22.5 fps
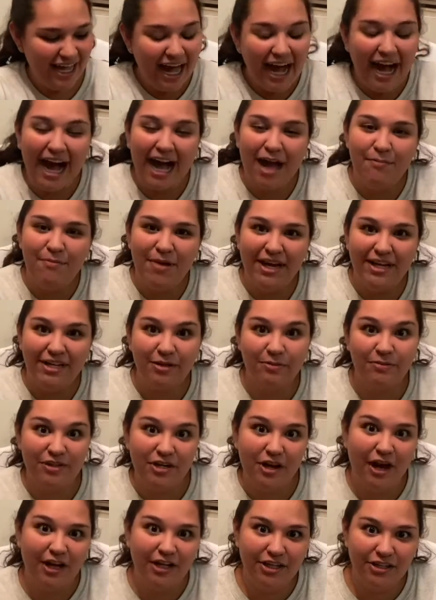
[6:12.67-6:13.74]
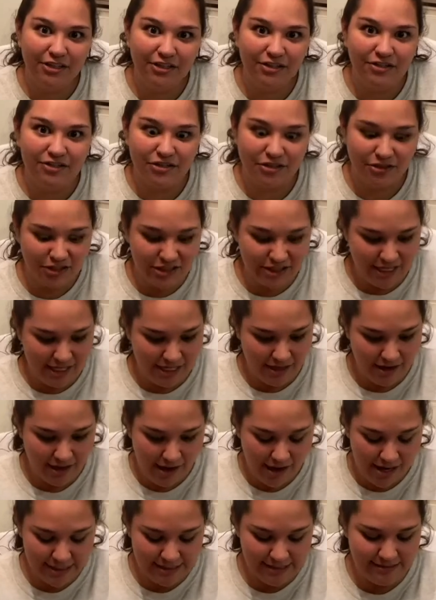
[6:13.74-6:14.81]
I bet your binoculars are looking
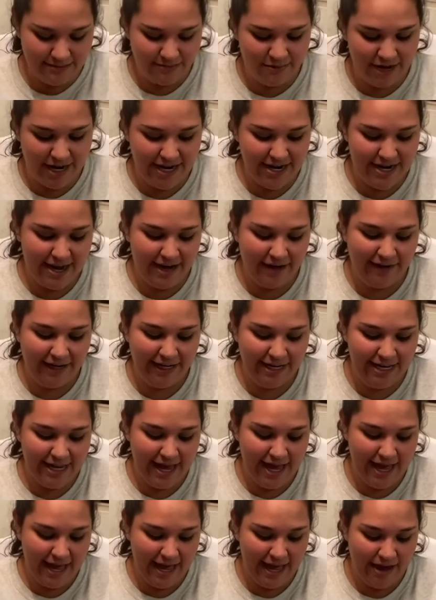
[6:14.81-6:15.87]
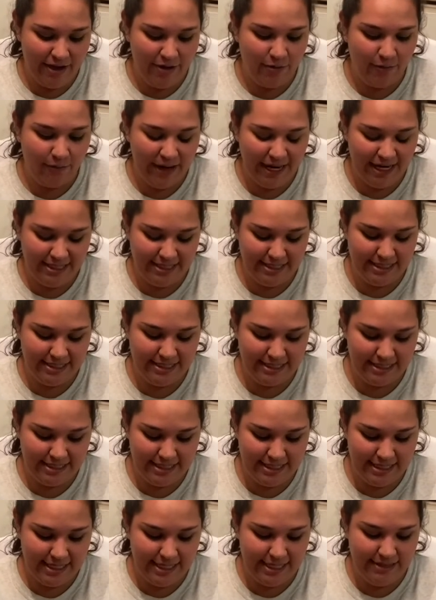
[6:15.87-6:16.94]
awesome right now. I can't wait to
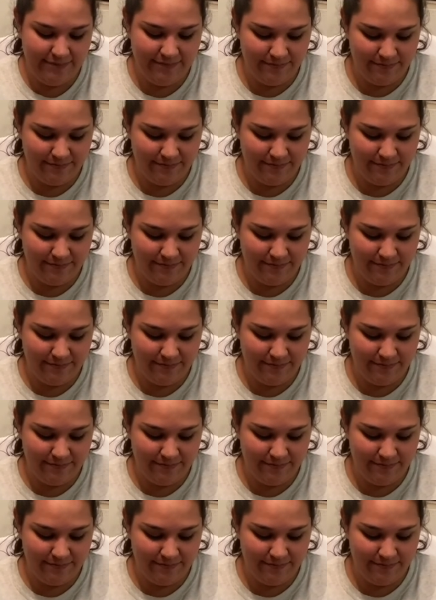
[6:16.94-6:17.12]
see.